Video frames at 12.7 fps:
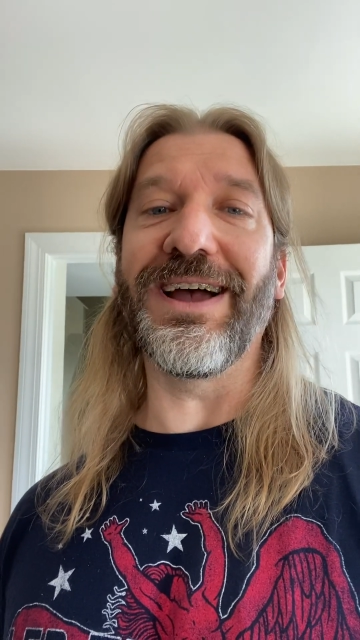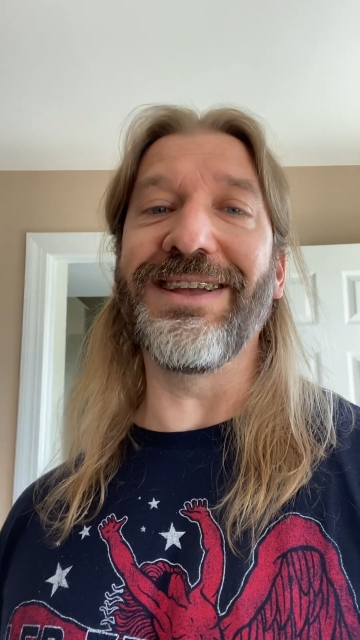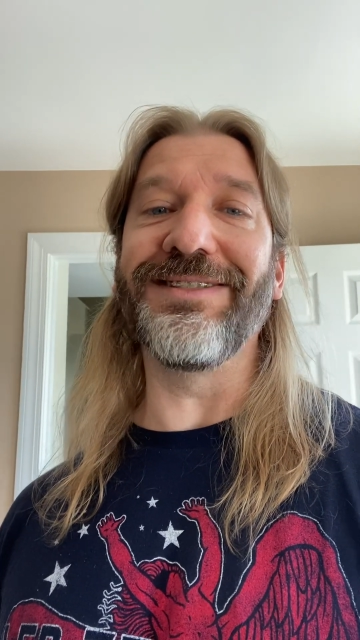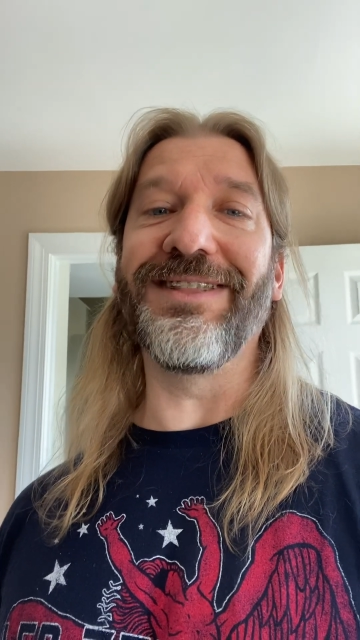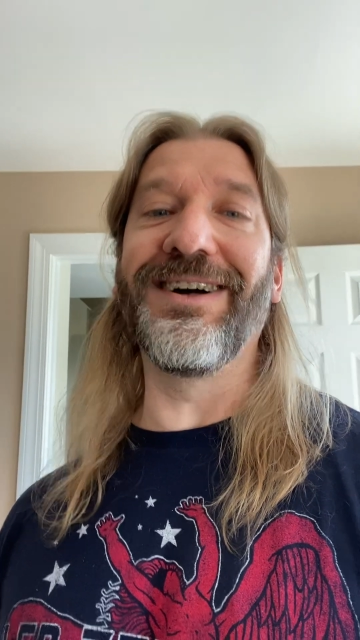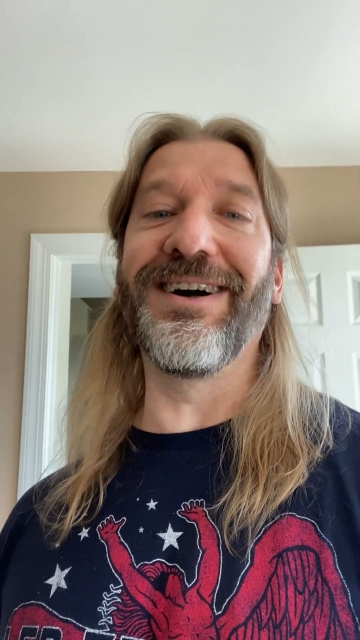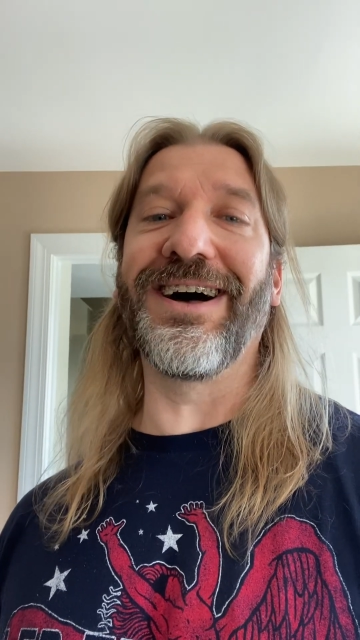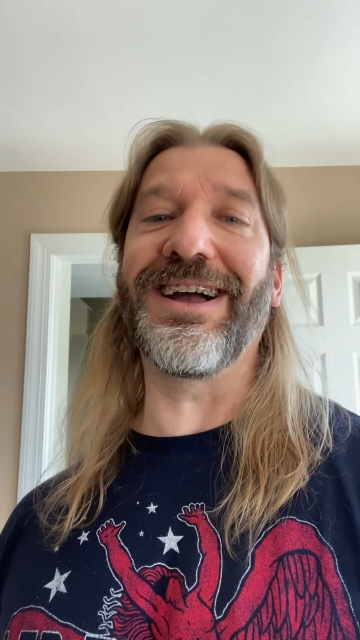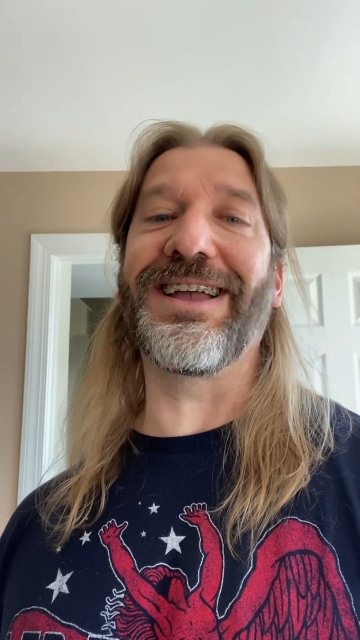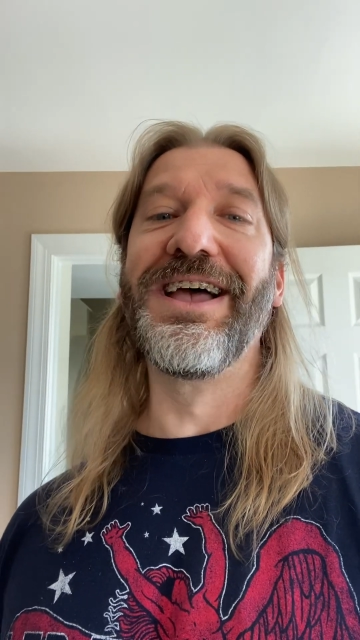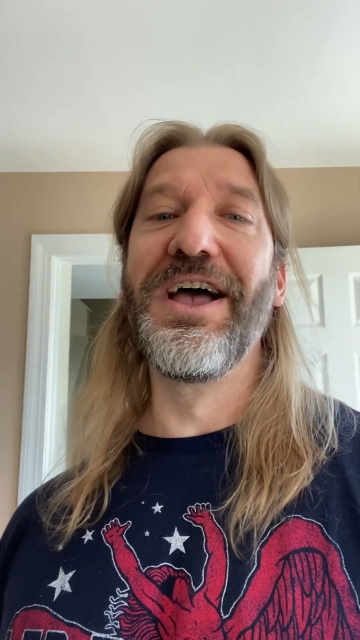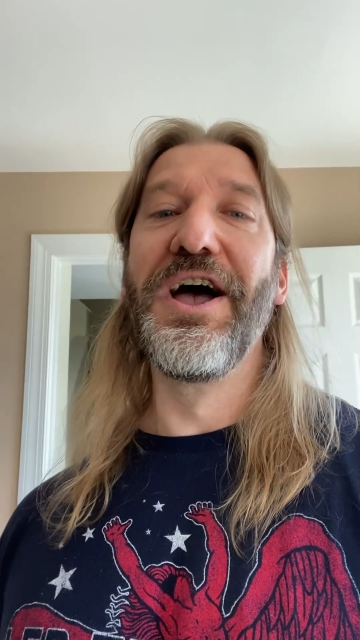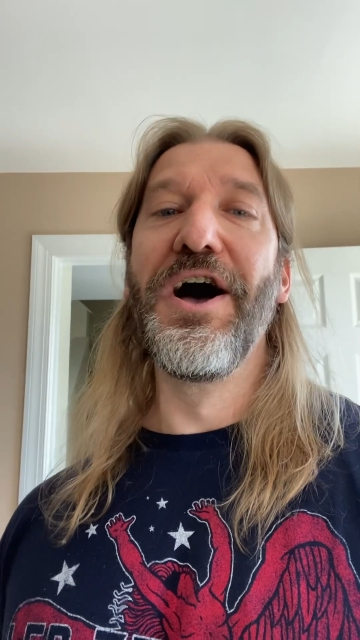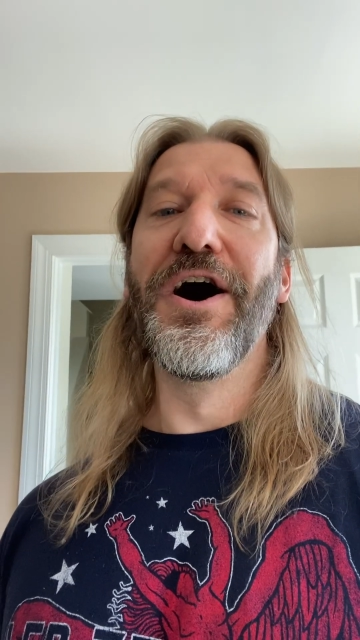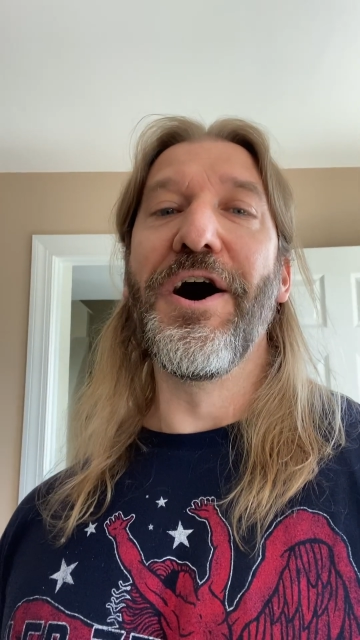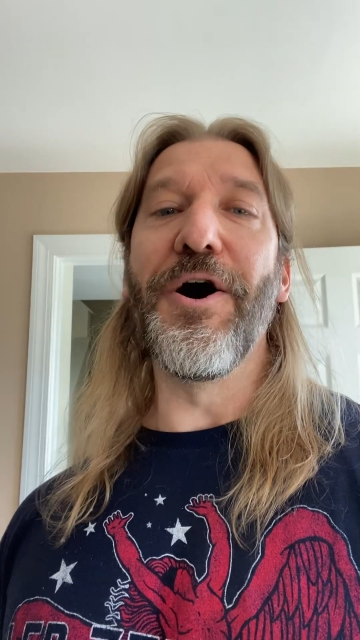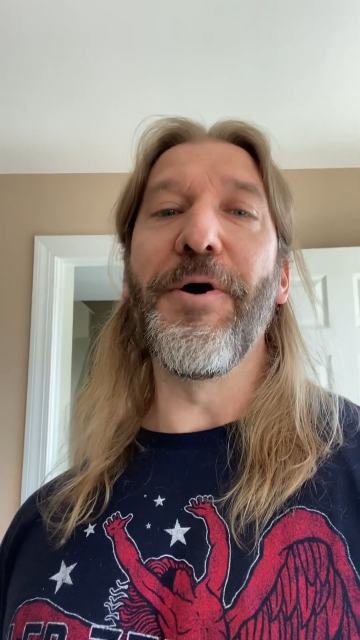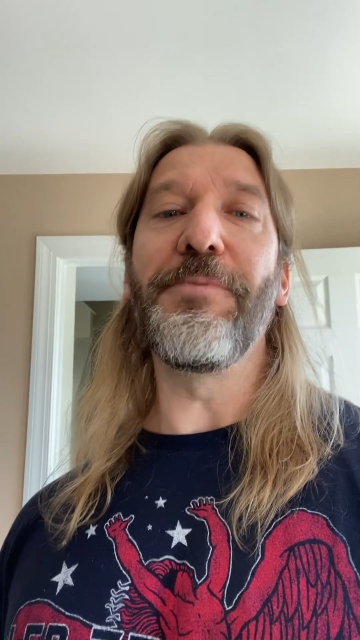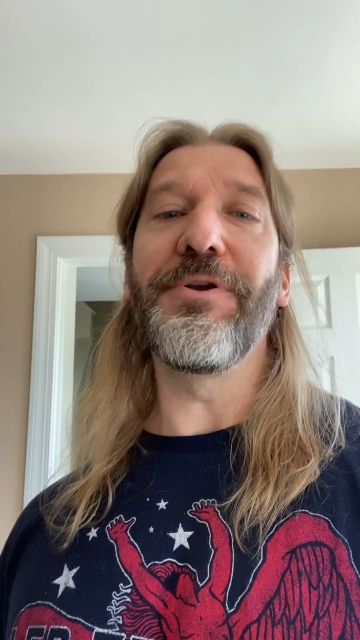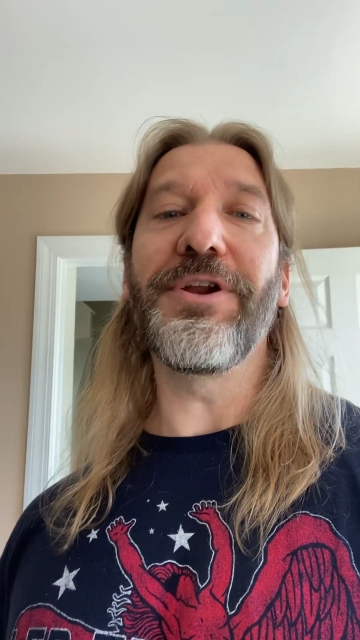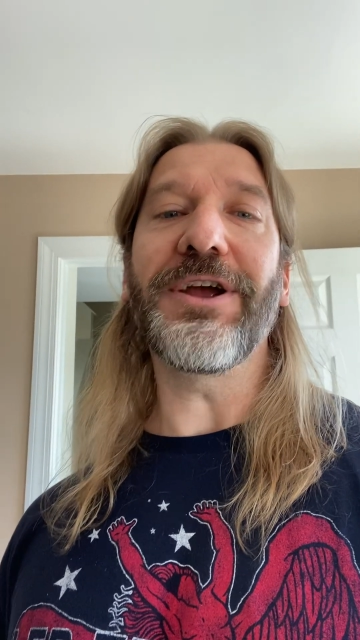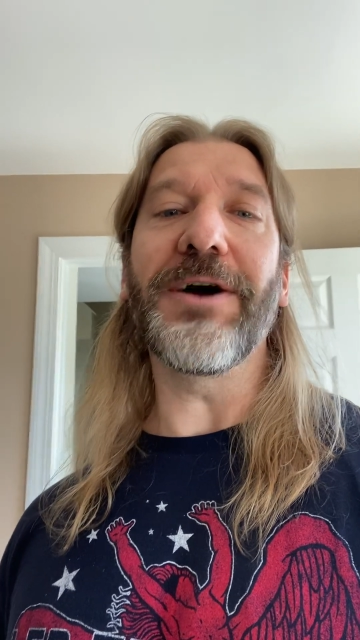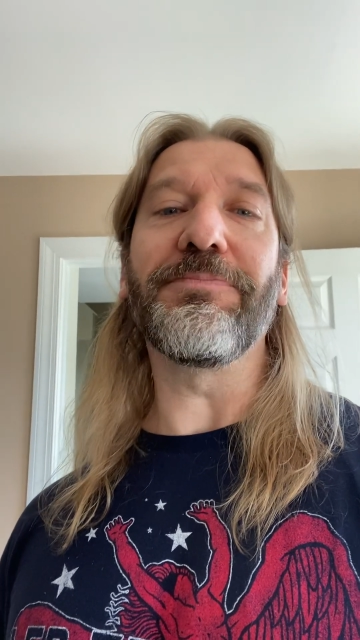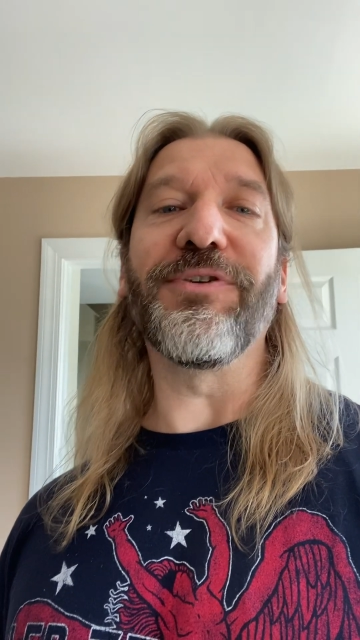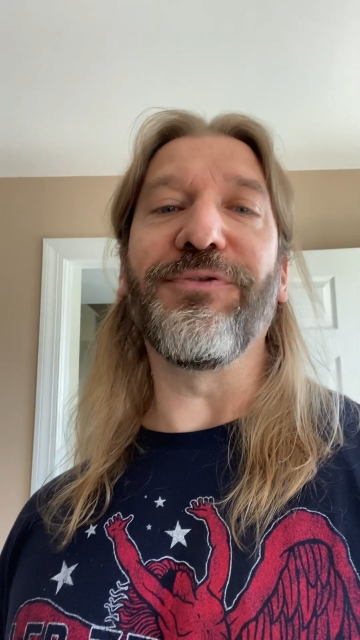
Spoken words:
And like opening up